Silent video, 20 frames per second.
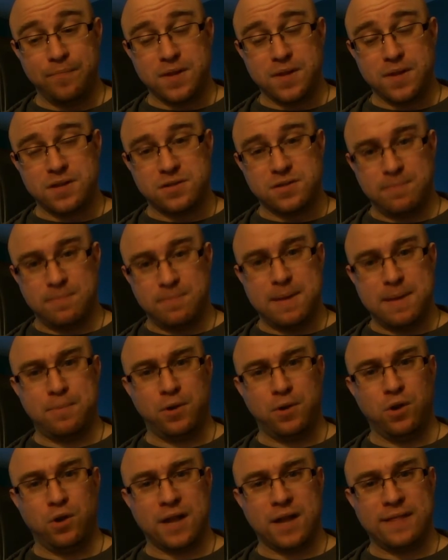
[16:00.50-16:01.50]
Some
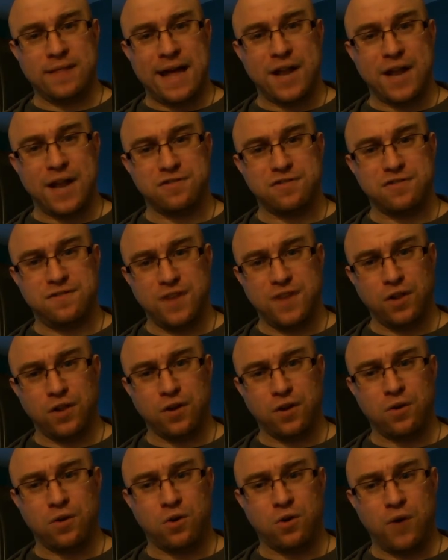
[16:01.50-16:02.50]
people look at that as
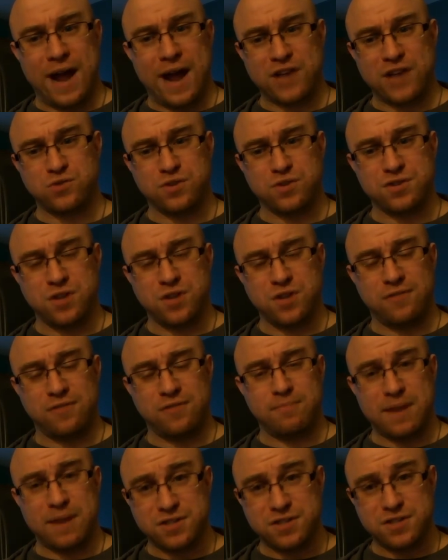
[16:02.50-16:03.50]
filler or extra
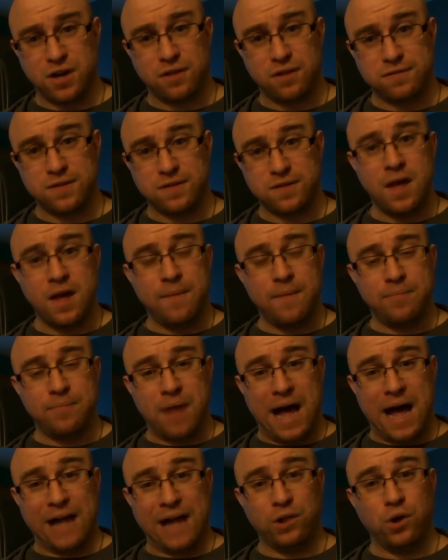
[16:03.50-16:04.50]
stuff. Myself,
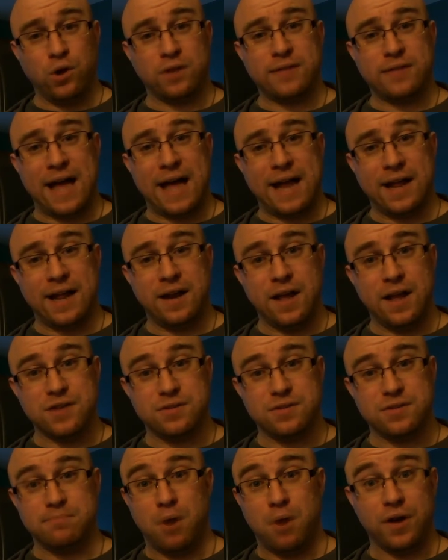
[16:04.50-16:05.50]
I looked at it
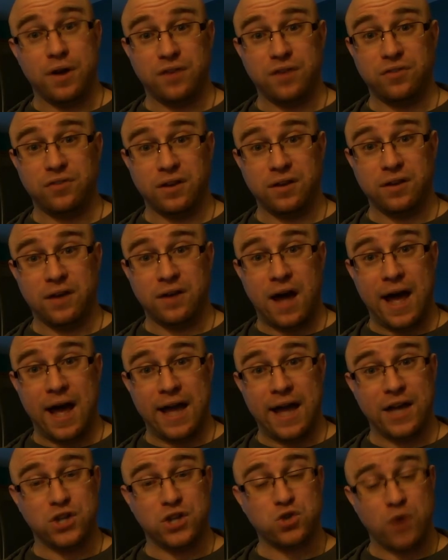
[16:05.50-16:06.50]
as a bonus, and
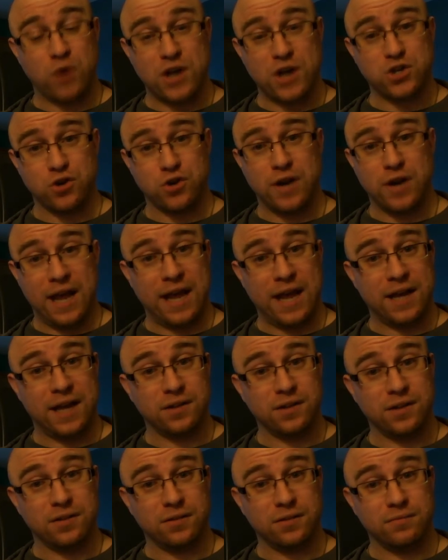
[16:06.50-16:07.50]
I treasured
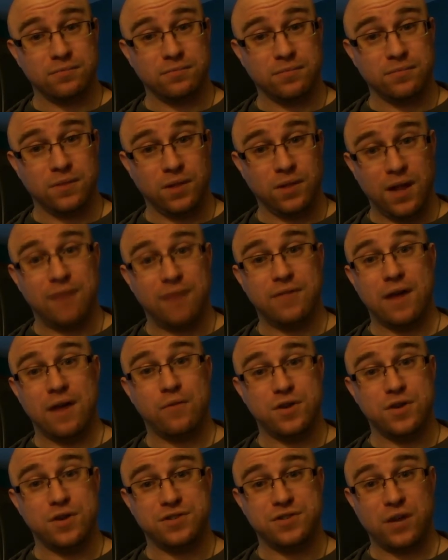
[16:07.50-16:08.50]
and loved
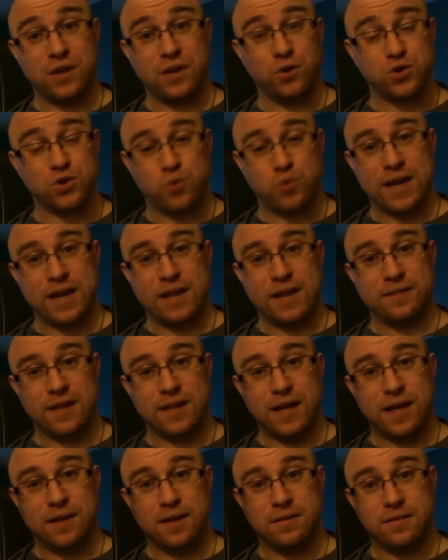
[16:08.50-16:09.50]
every single trinket
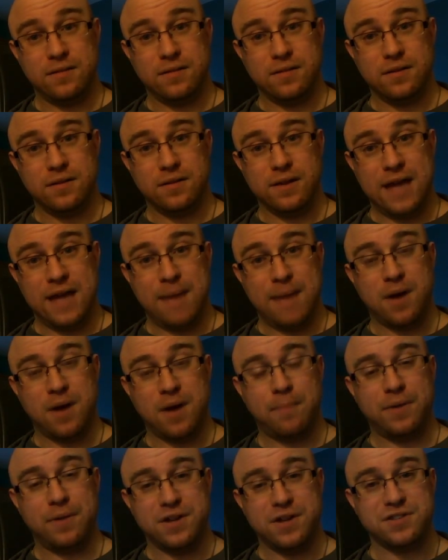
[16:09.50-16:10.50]
that game
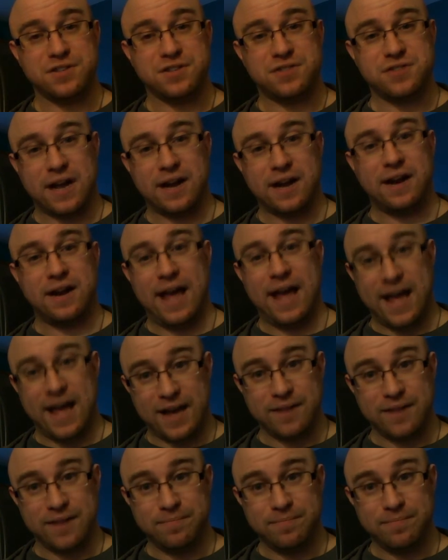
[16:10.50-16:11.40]
companies decided to add.